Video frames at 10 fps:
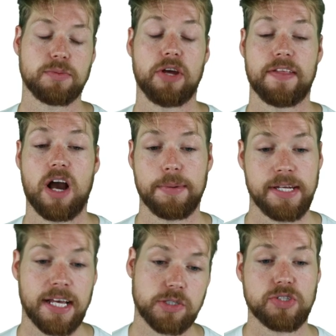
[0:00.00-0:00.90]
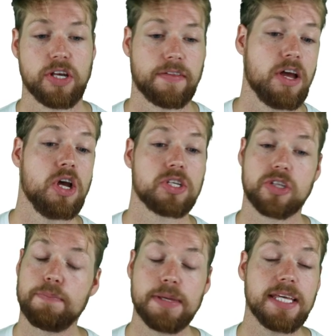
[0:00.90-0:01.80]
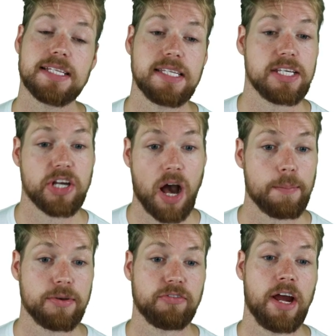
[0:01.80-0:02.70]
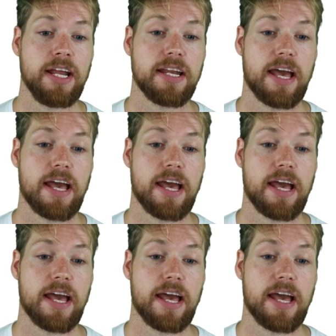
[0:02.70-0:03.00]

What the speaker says: we know they can't be next to each other, so B and C can't be right.